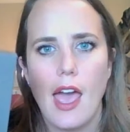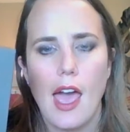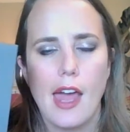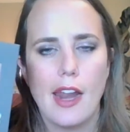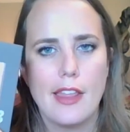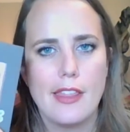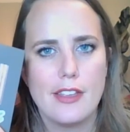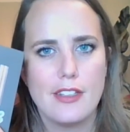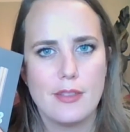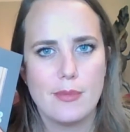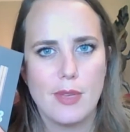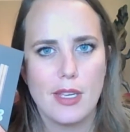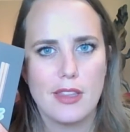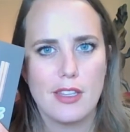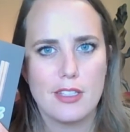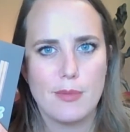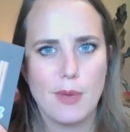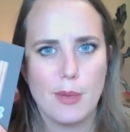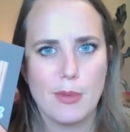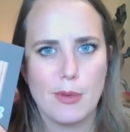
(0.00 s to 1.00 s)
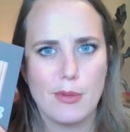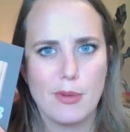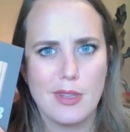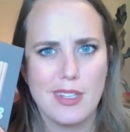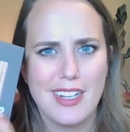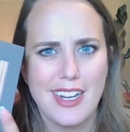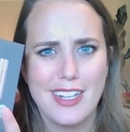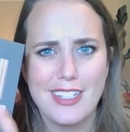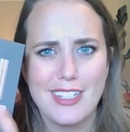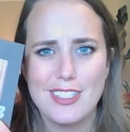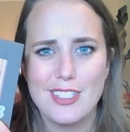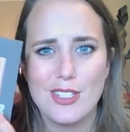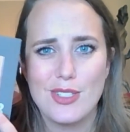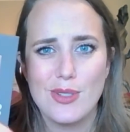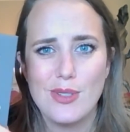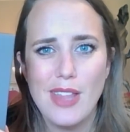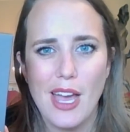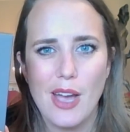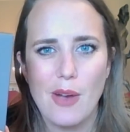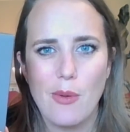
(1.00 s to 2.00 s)
And I think something like this might be really nice to
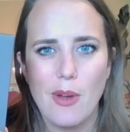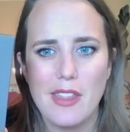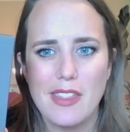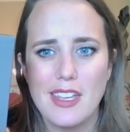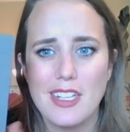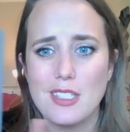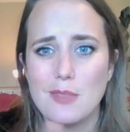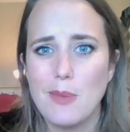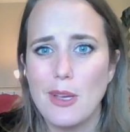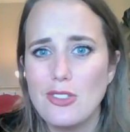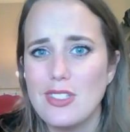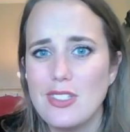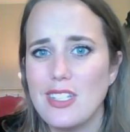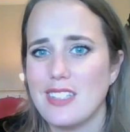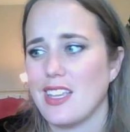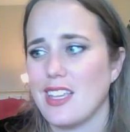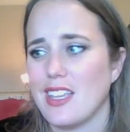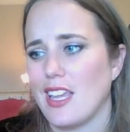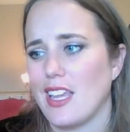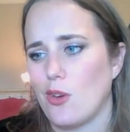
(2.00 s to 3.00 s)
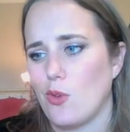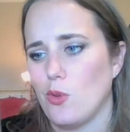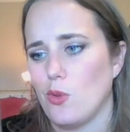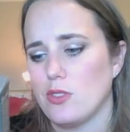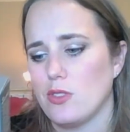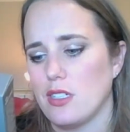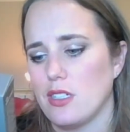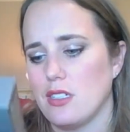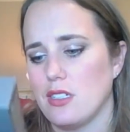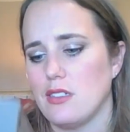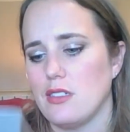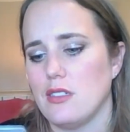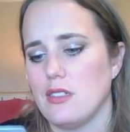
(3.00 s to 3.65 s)
do that with, especially as I get older.